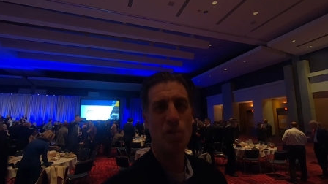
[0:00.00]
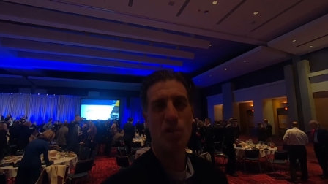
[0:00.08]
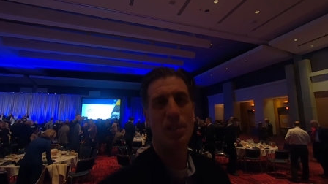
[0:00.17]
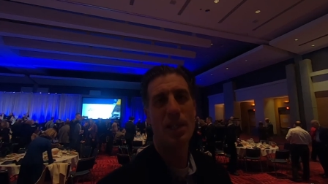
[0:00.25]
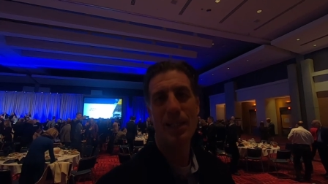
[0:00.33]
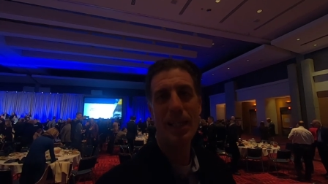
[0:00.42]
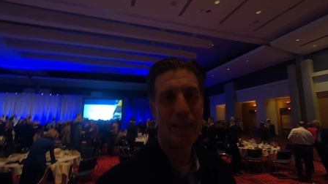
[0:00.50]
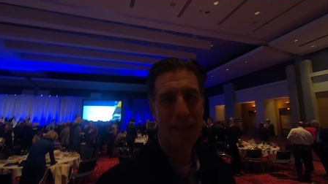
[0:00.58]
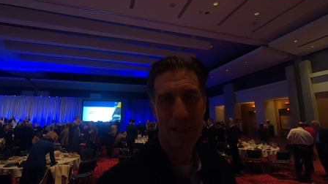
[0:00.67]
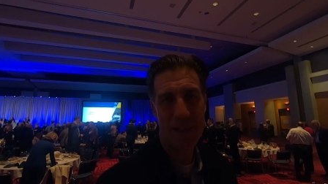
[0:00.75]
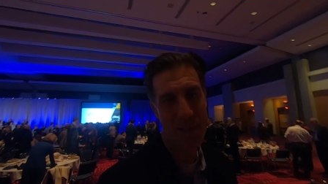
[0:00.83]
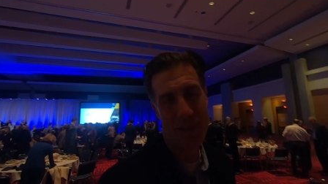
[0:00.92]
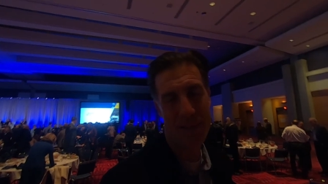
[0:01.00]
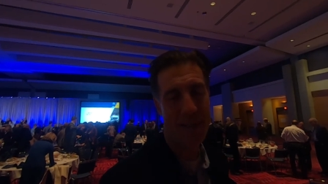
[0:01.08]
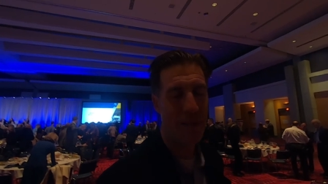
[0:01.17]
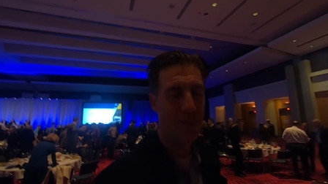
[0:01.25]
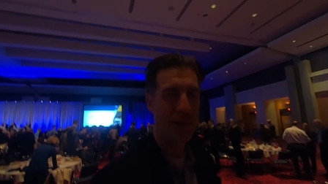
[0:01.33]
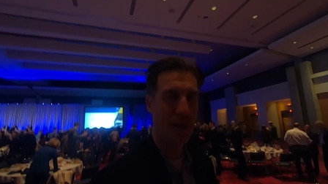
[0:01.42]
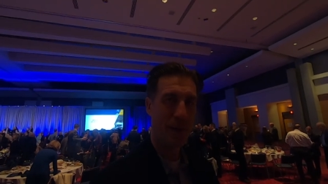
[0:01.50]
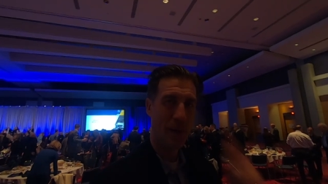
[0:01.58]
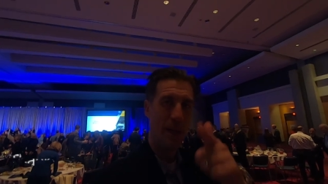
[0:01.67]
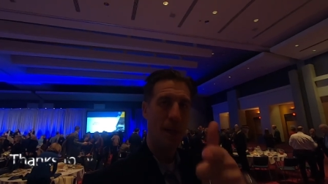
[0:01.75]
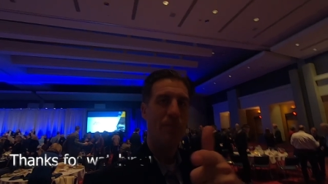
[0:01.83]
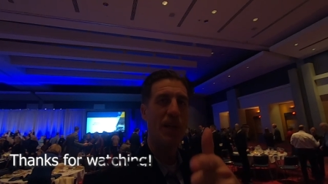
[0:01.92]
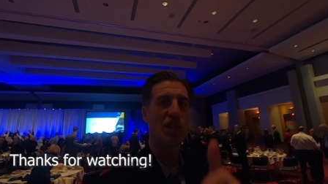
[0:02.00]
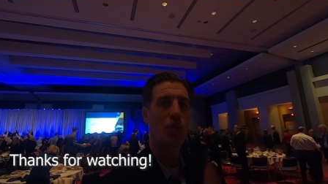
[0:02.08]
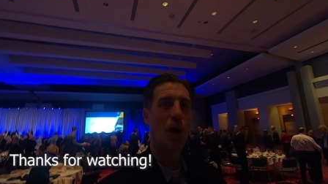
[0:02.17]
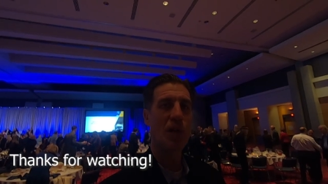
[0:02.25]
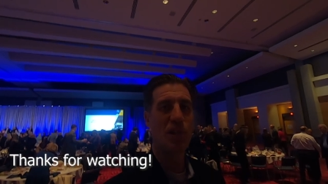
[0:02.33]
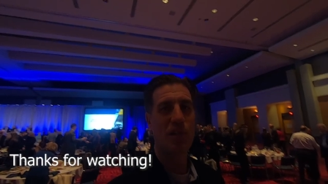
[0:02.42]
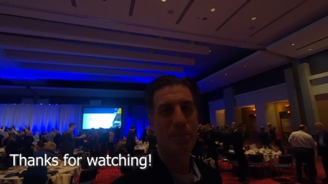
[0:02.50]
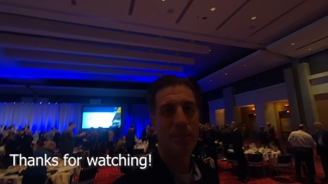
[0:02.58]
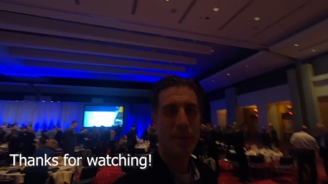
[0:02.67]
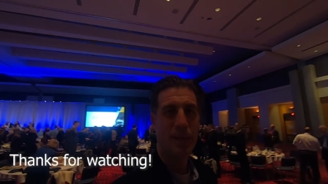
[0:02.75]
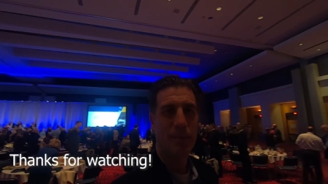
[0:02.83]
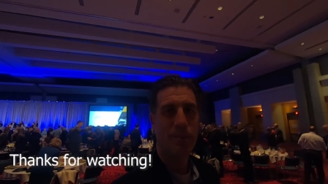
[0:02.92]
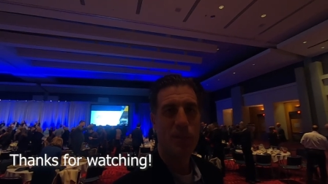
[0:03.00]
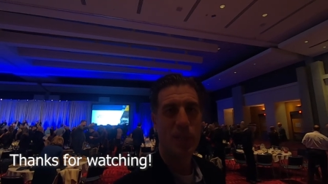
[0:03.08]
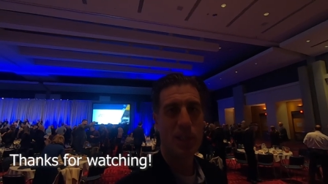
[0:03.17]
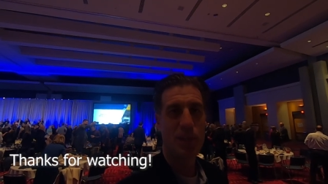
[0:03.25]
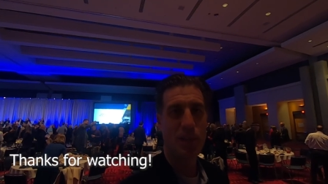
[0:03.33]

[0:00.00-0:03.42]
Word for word: interesting, neat things all the time. So thanks for watching. See you